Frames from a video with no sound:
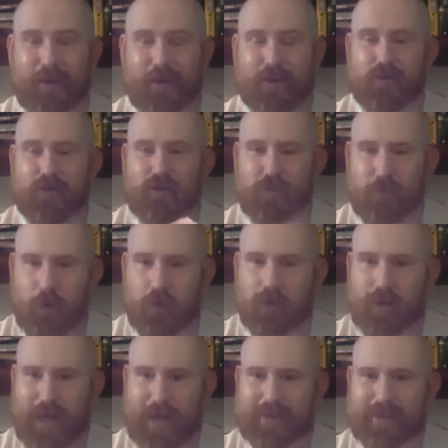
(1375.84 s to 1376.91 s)
small
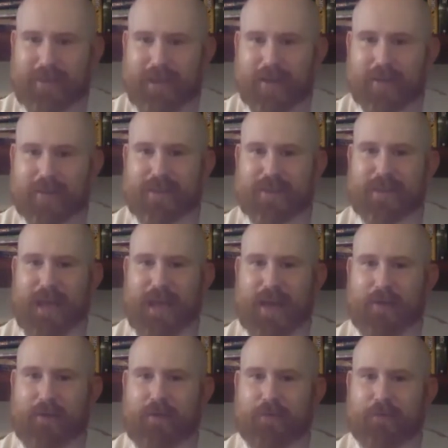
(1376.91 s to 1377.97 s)
class sizes
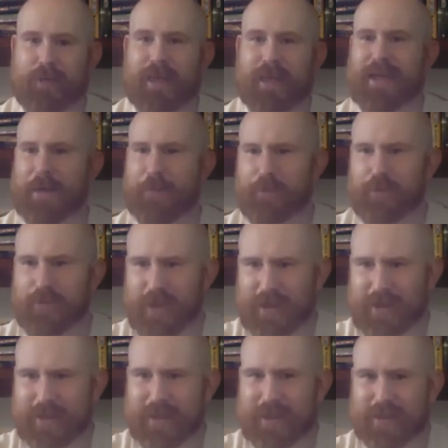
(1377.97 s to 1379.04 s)
and being an
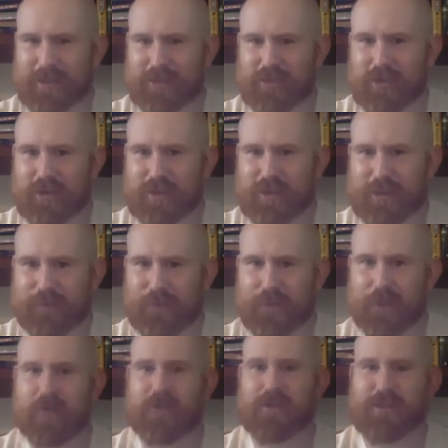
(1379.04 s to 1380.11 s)
empathetic instructor,
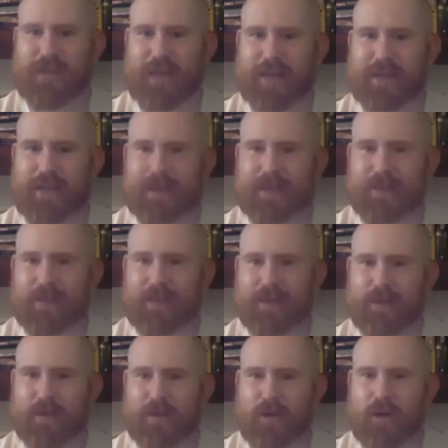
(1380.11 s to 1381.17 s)
understanding
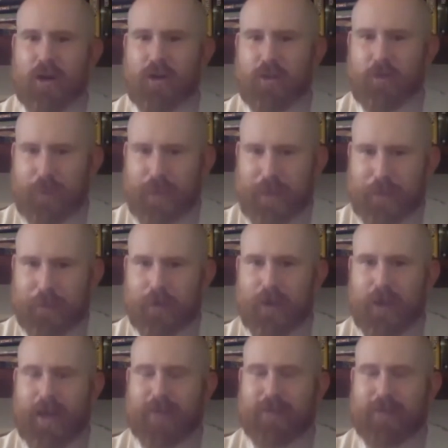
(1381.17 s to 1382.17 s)
other people and